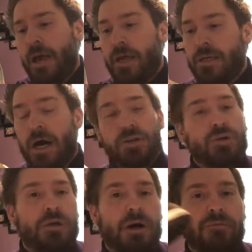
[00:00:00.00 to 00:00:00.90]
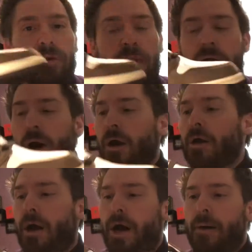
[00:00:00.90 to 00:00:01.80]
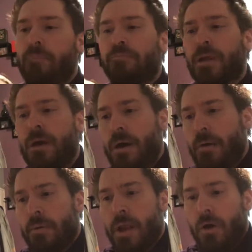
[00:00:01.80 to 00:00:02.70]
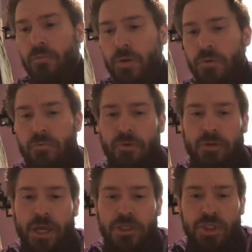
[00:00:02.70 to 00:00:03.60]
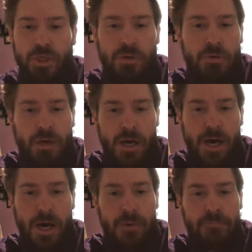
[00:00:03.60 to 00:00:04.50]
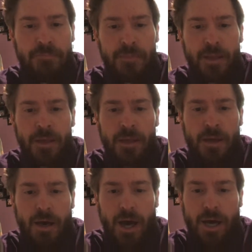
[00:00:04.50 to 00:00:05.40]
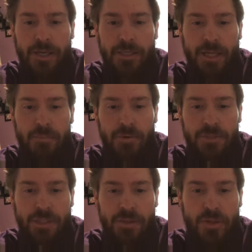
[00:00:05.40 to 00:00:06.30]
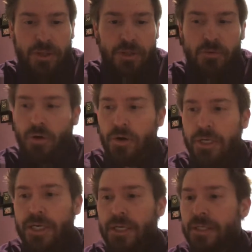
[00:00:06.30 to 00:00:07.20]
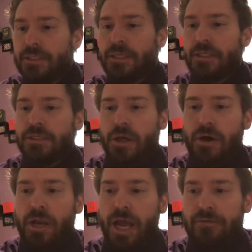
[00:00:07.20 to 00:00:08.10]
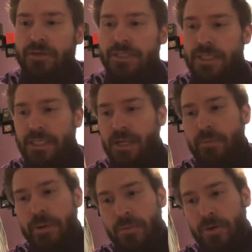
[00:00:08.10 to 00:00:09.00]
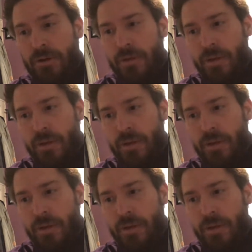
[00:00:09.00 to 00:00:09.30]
And sure enough, here they are. But no, real nice shoe. I personally think the quality is good. I haven't seen, you know, people...